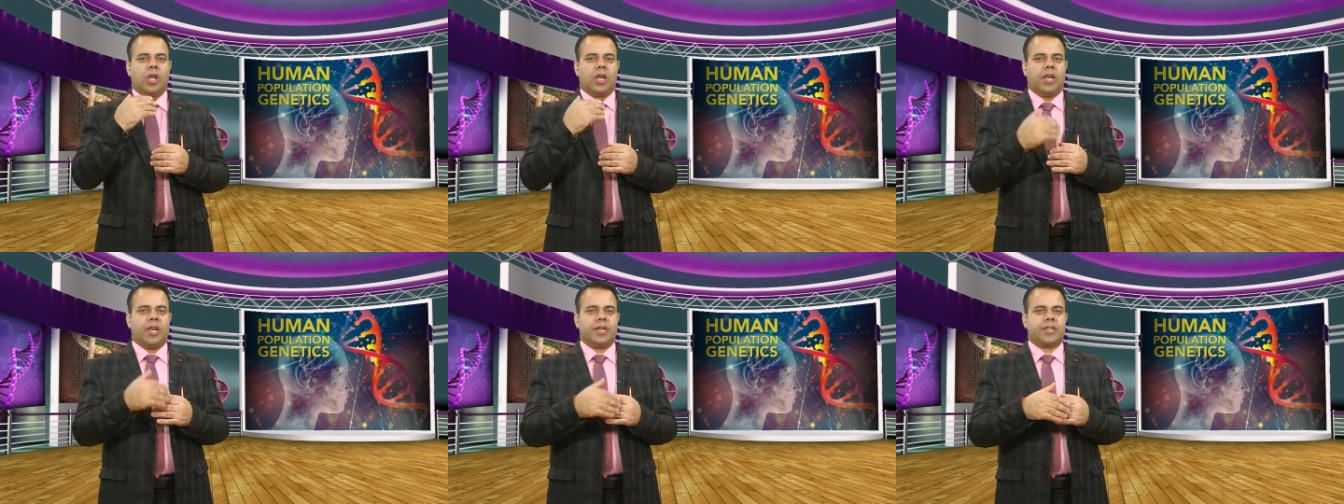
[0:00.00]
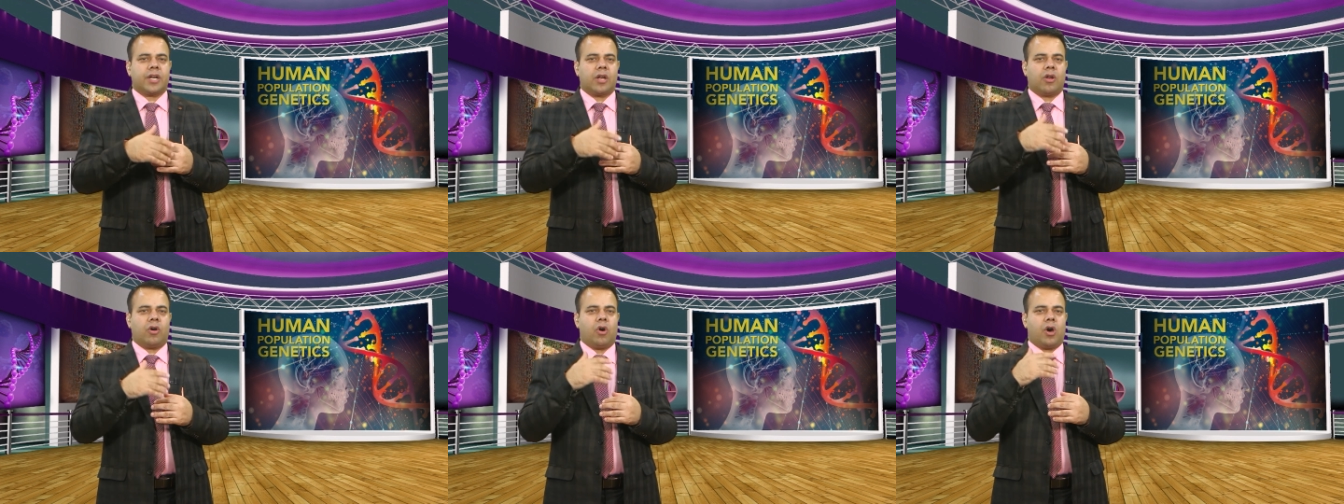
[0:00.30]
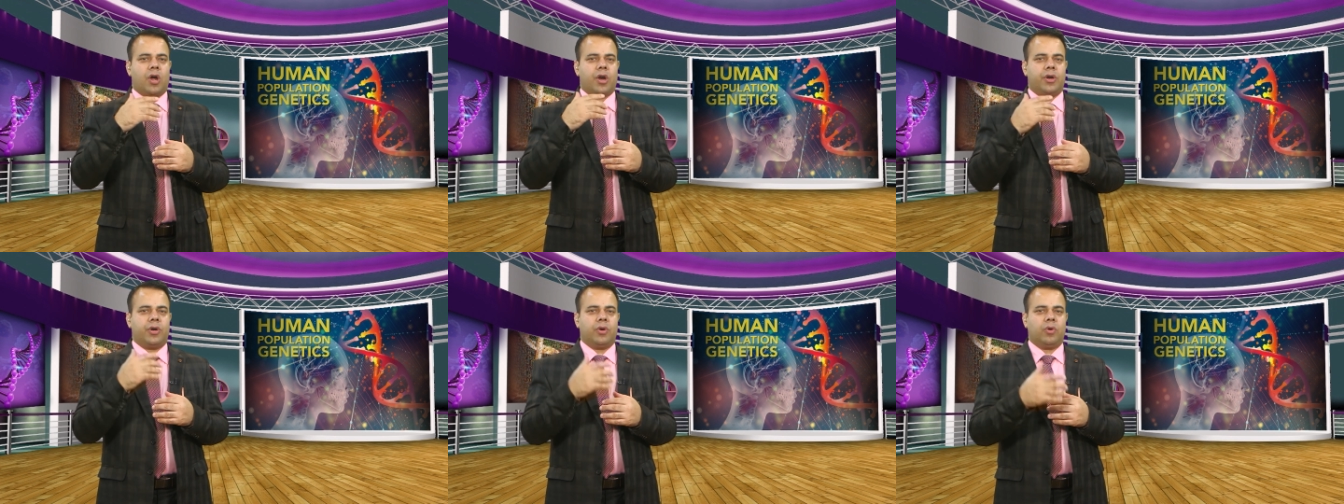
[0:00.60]
little
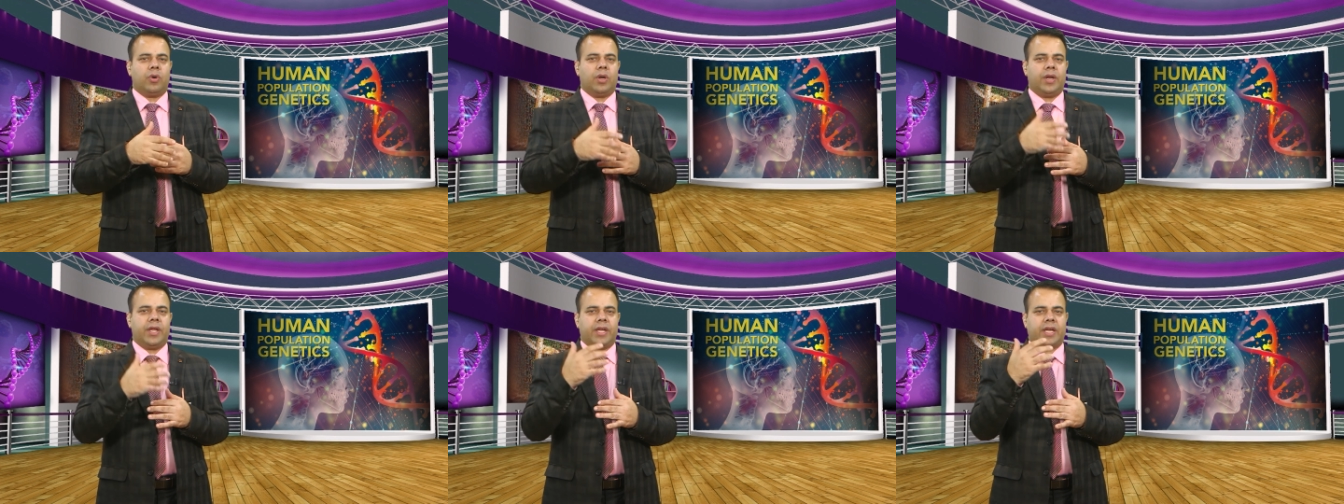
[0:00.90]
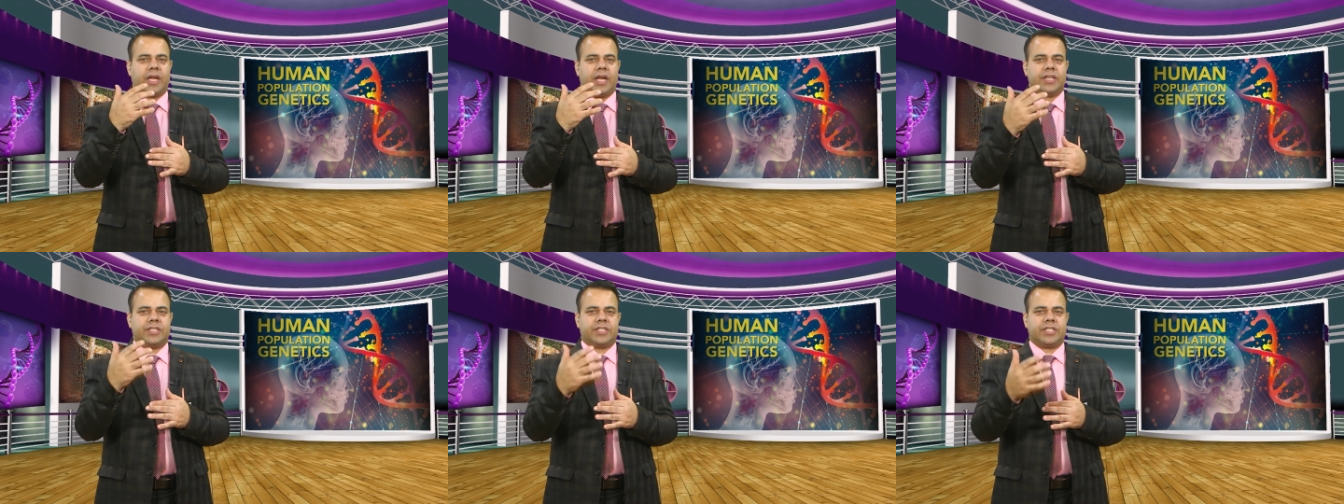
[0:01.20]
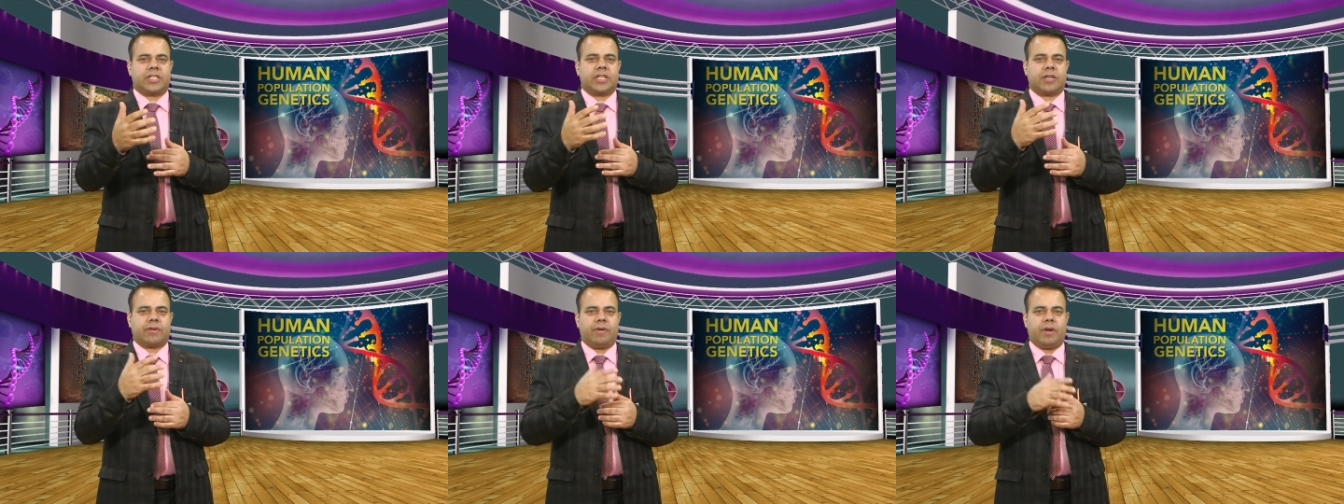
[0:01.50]
or no linkage
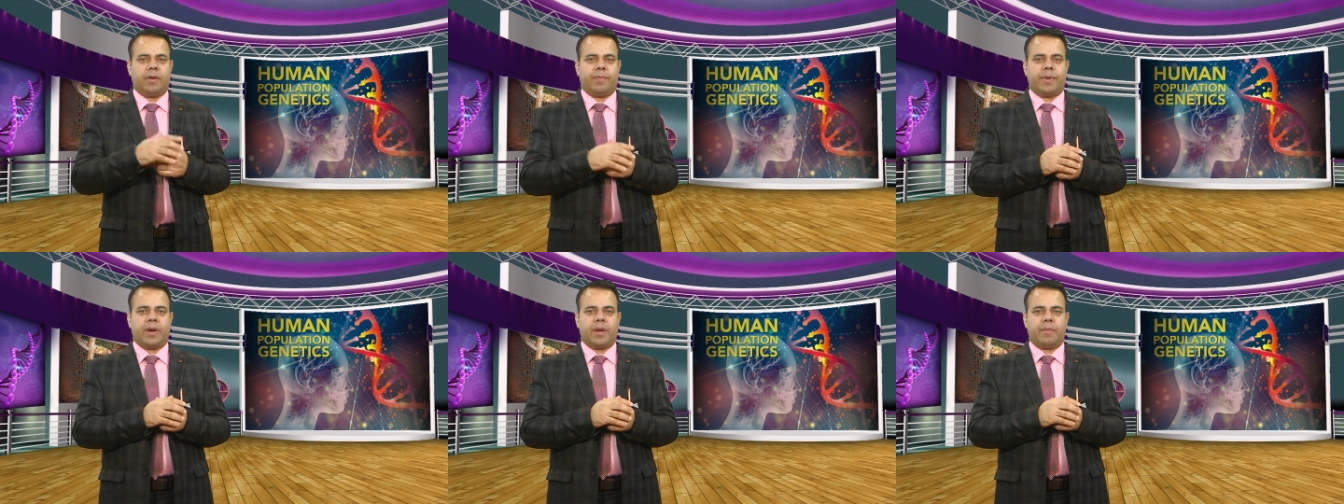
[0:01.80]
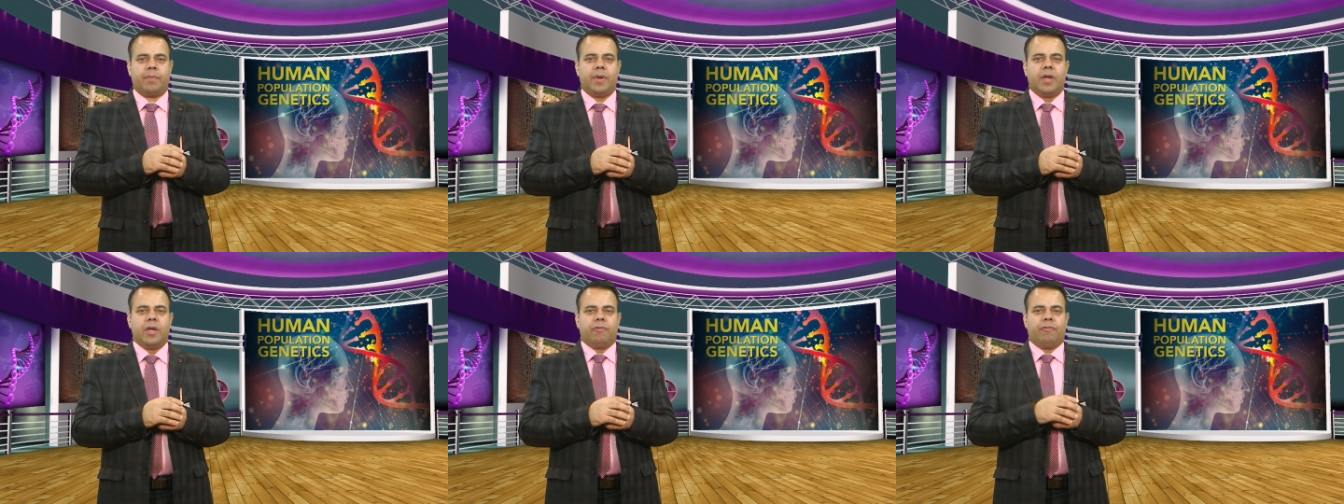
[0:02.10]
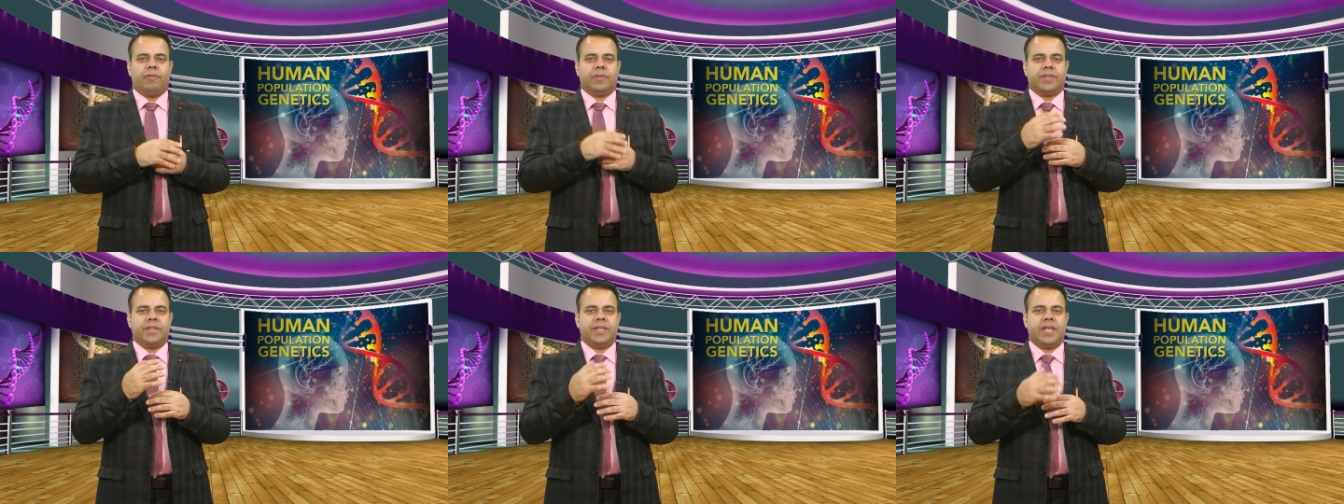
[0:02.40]
disequilibrium
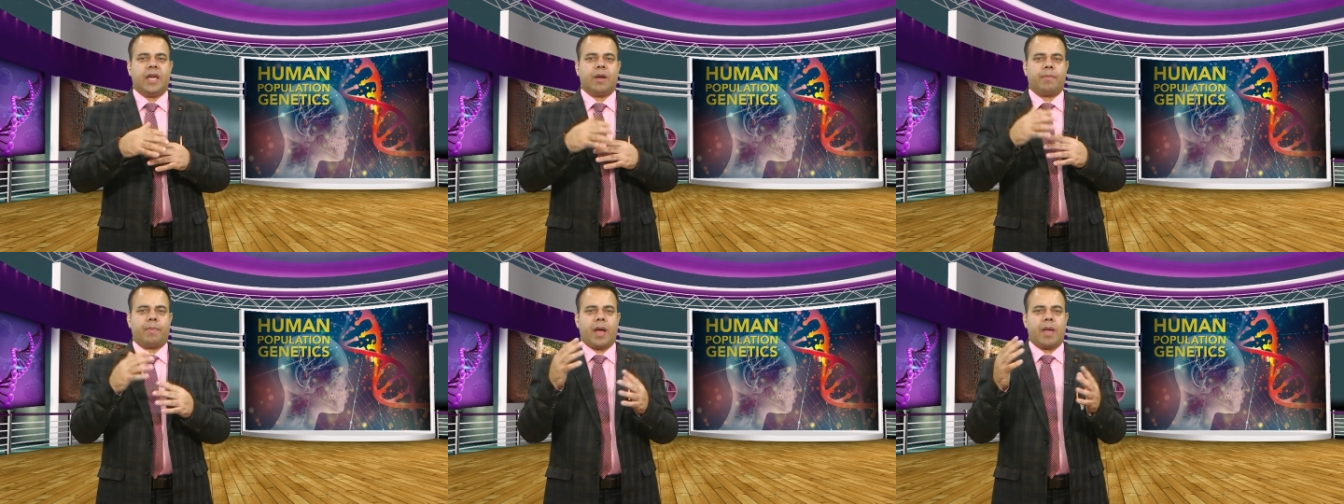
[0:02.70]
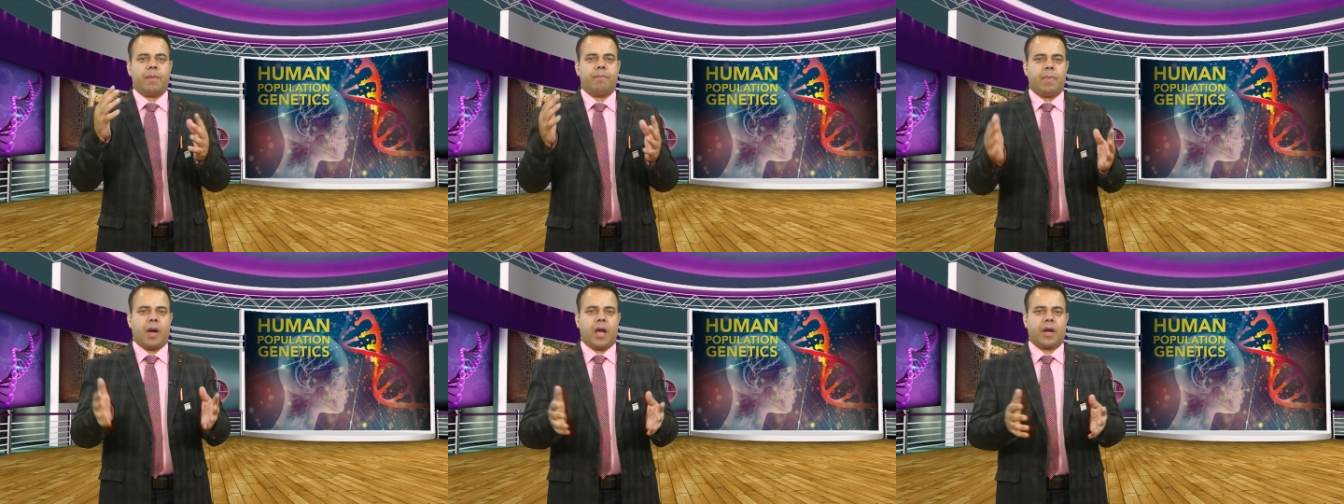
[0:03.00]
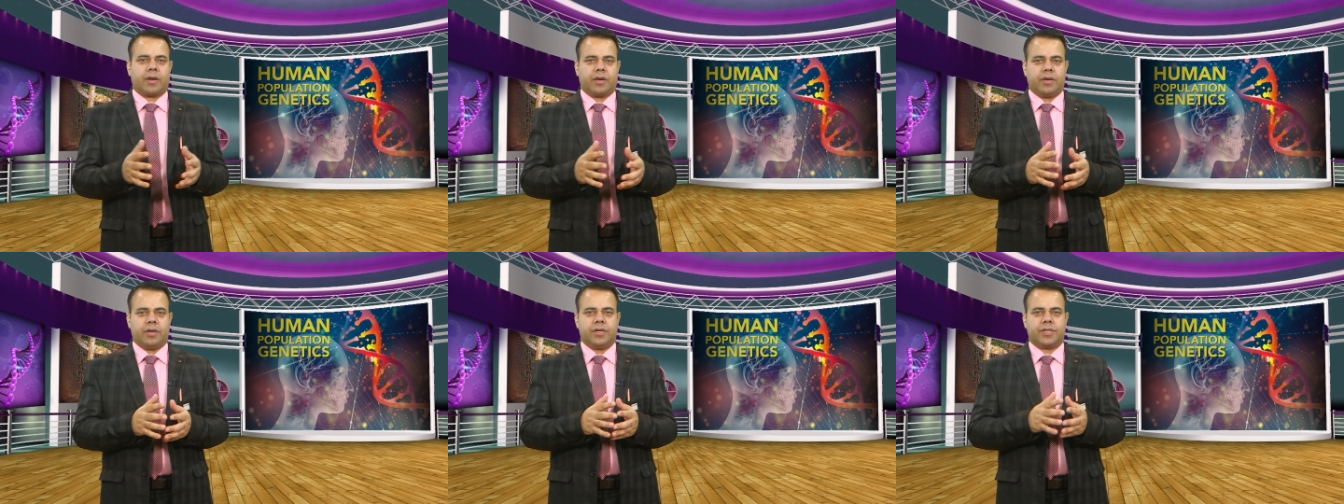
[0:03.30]
with nearby
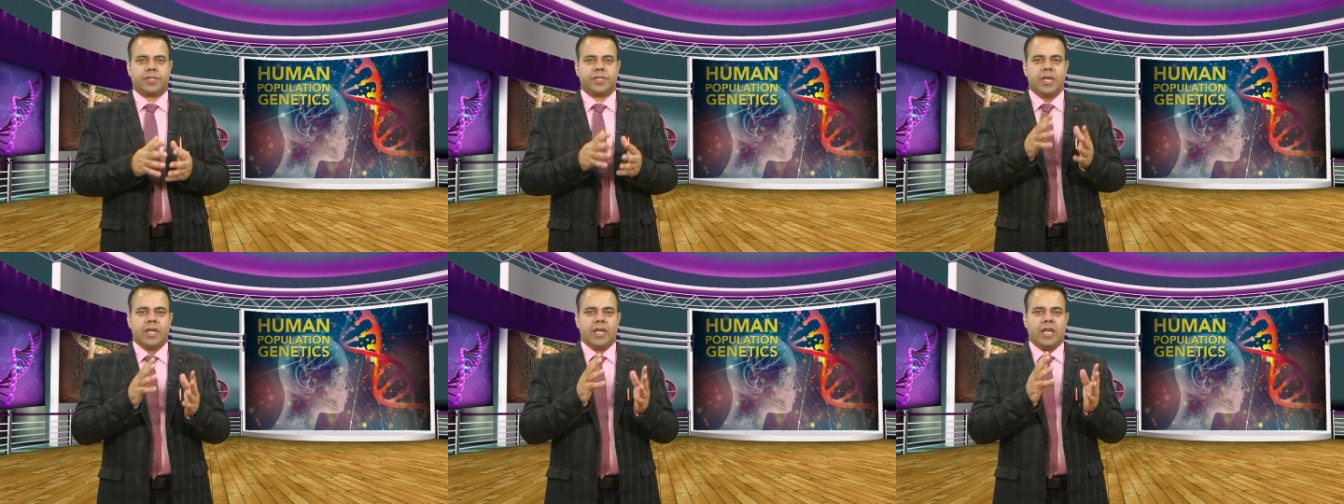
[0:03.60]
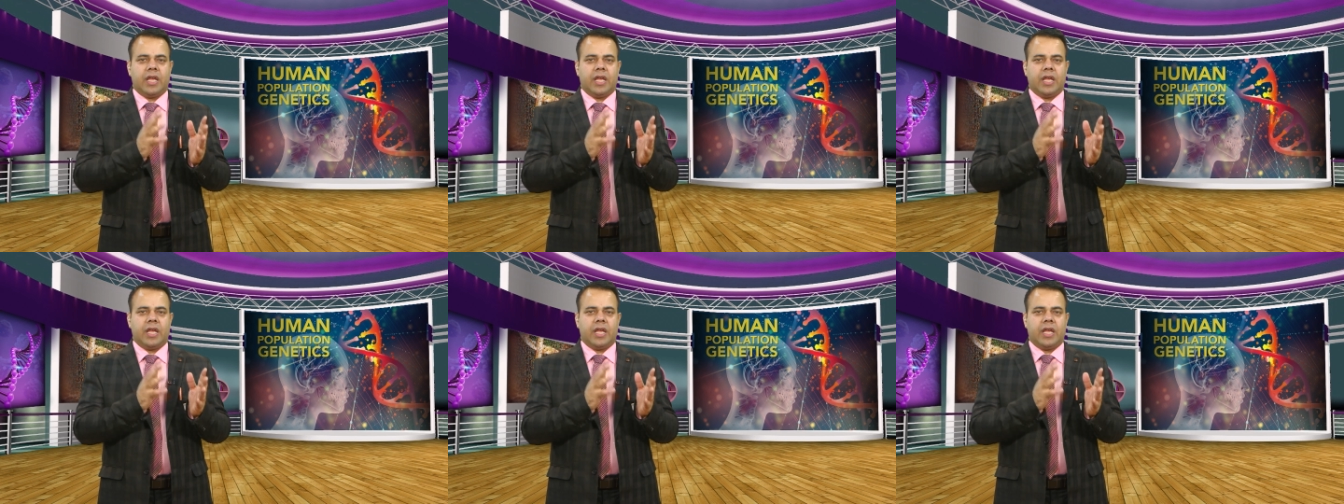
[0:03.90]
markers,